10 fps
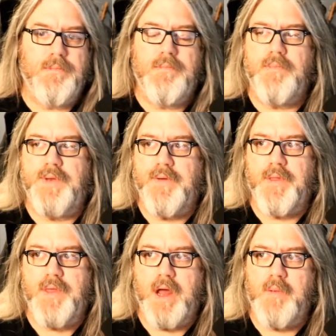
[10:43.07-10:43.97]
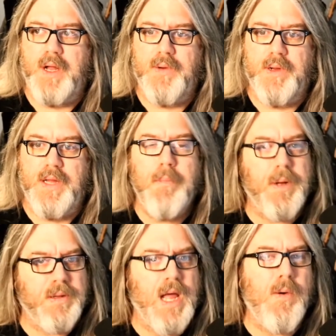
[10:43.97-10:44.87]
never thought about doing that,
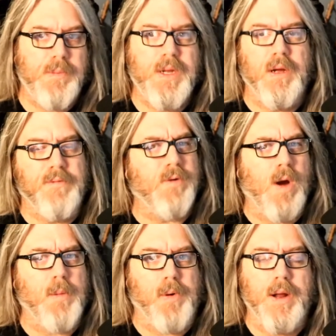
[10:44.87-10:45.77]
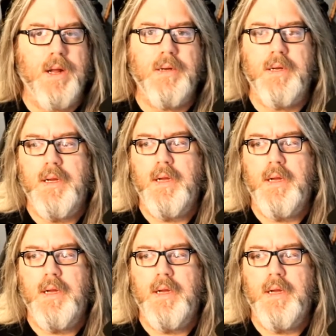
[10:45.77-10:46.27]
but that would be good for our product